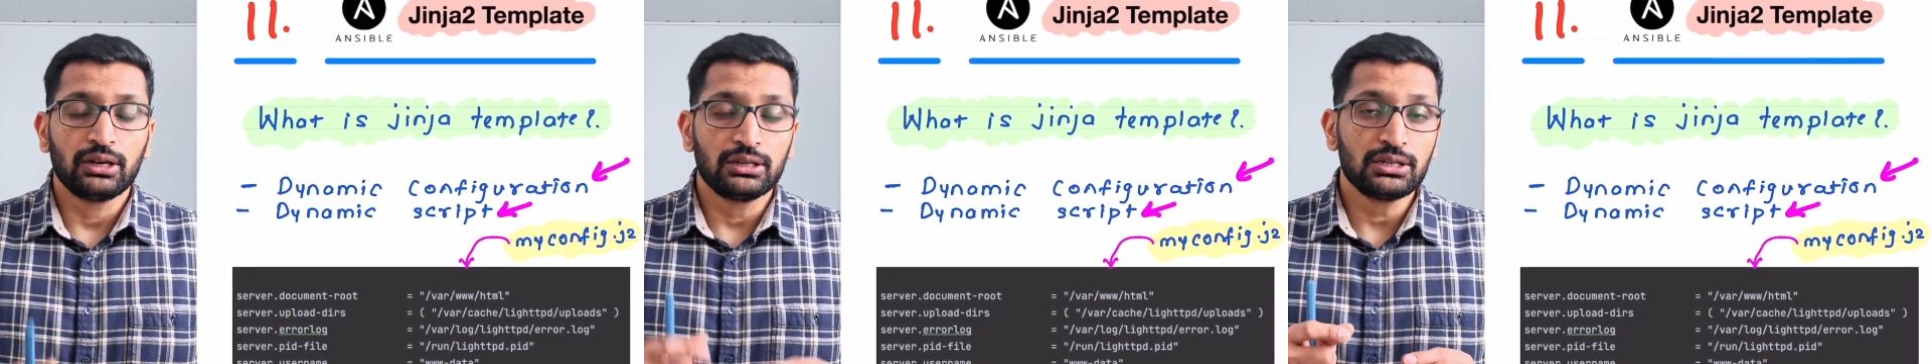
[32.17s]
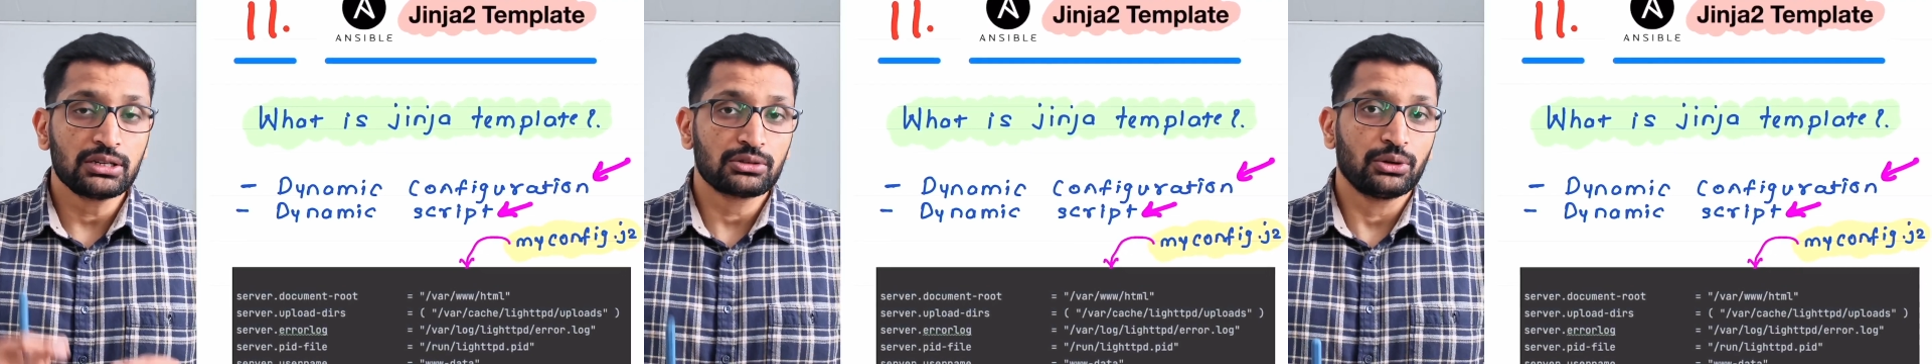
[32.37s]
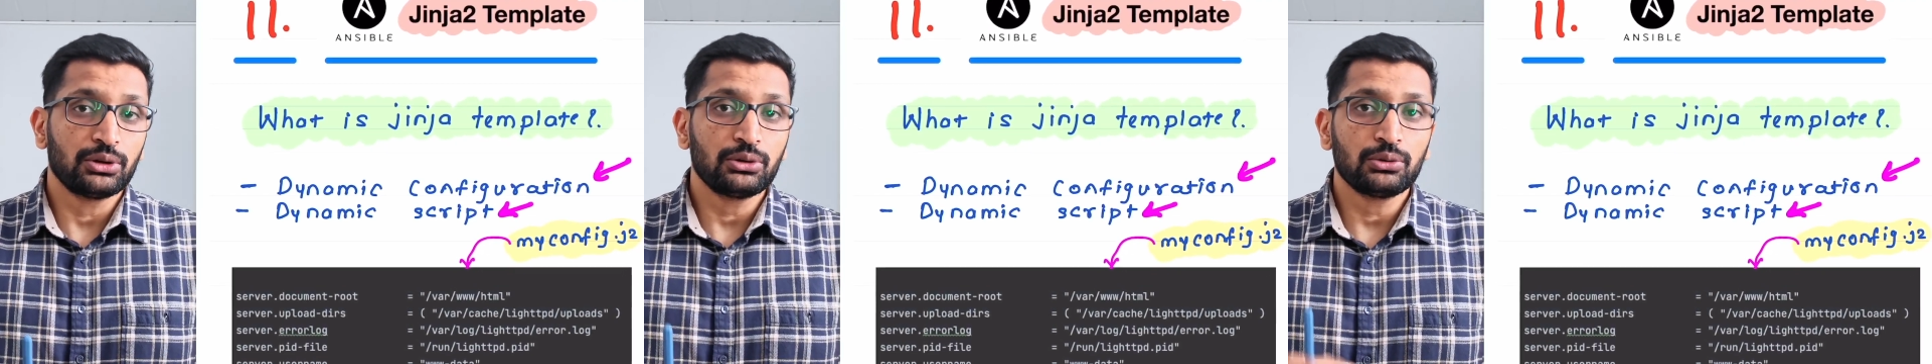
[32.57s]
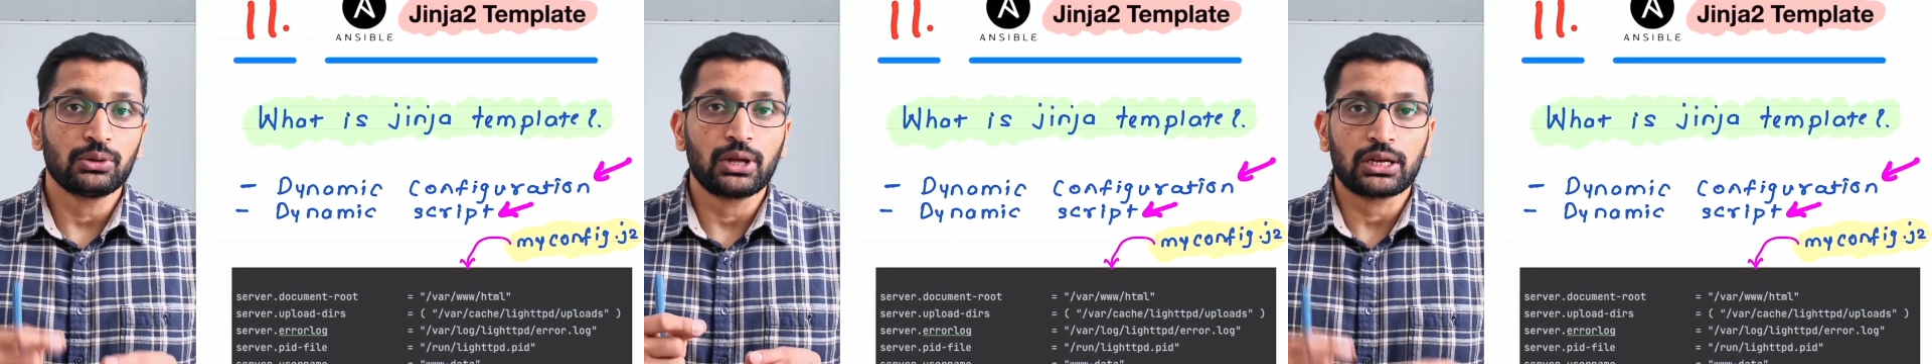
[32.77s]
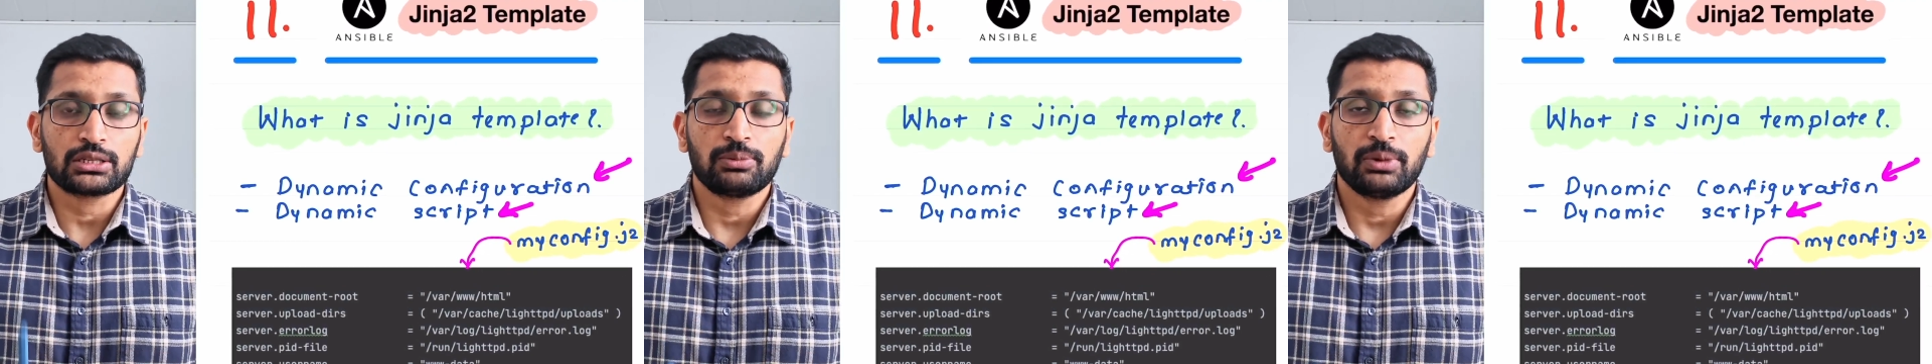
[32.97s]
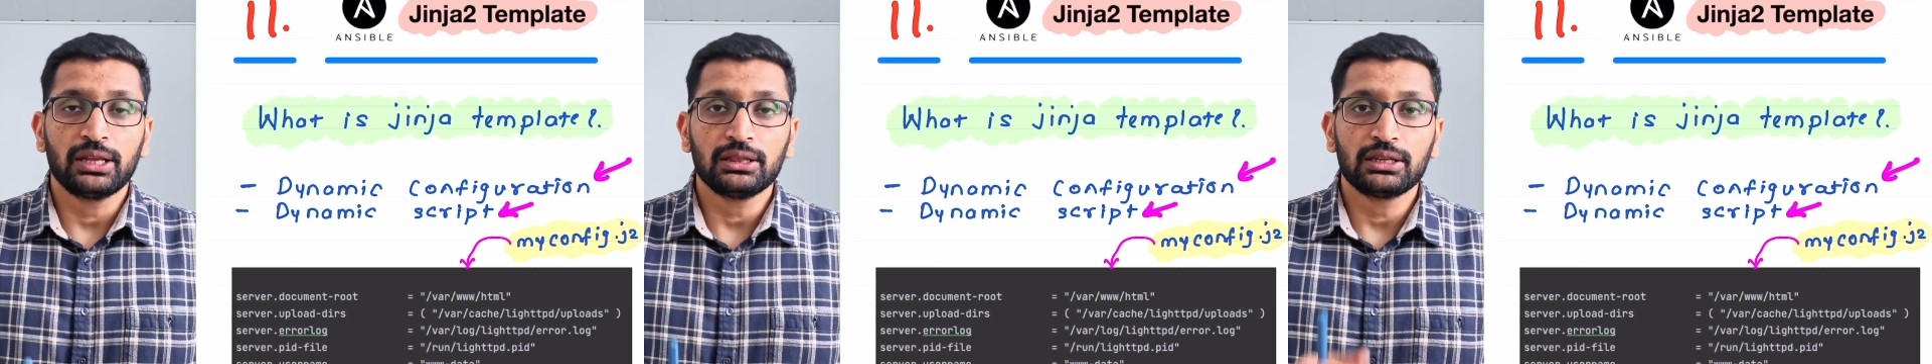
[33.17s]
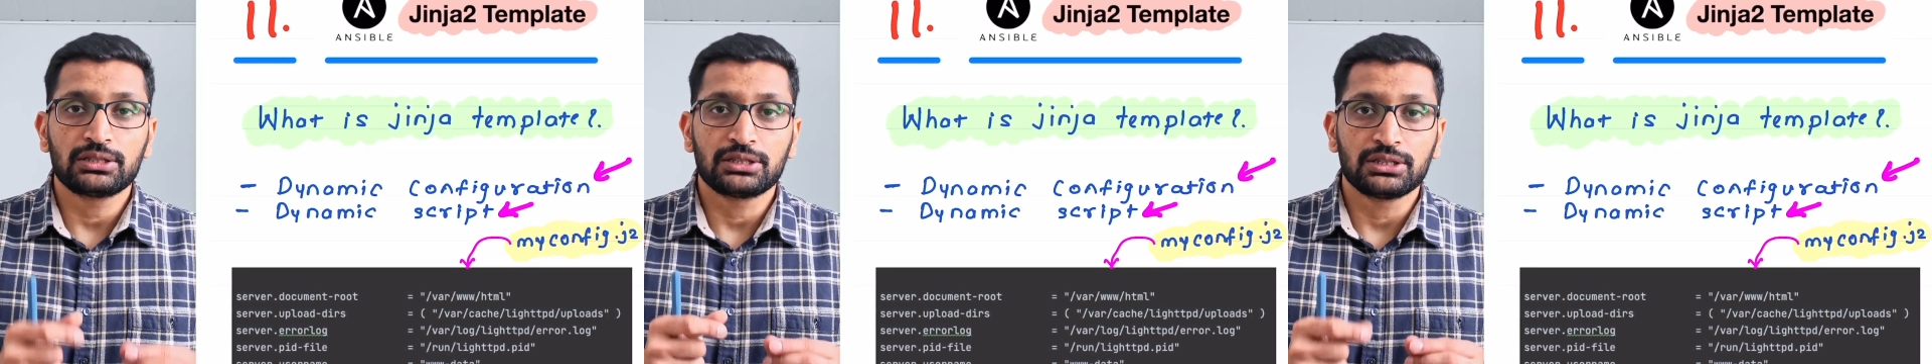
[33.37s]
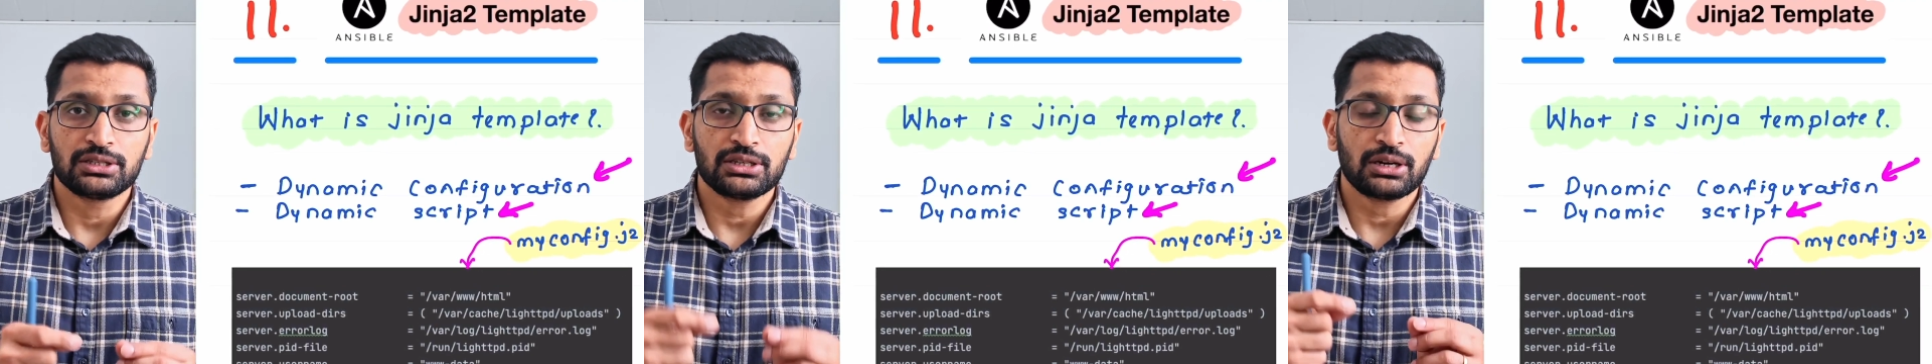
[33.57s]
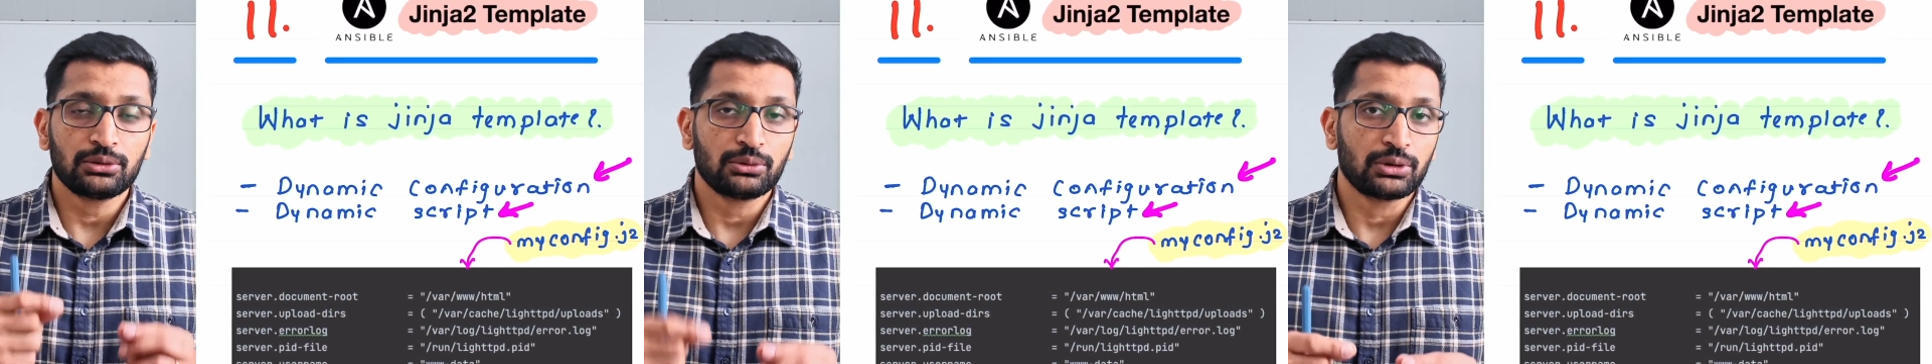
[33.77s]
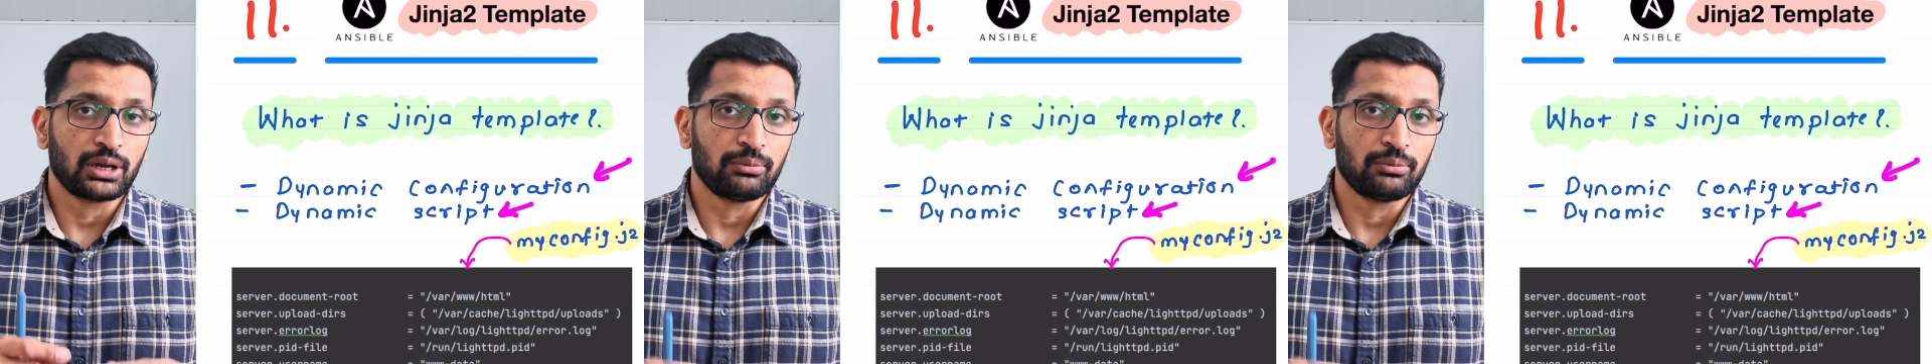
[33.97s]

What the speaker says: it is going to explain the Jinja2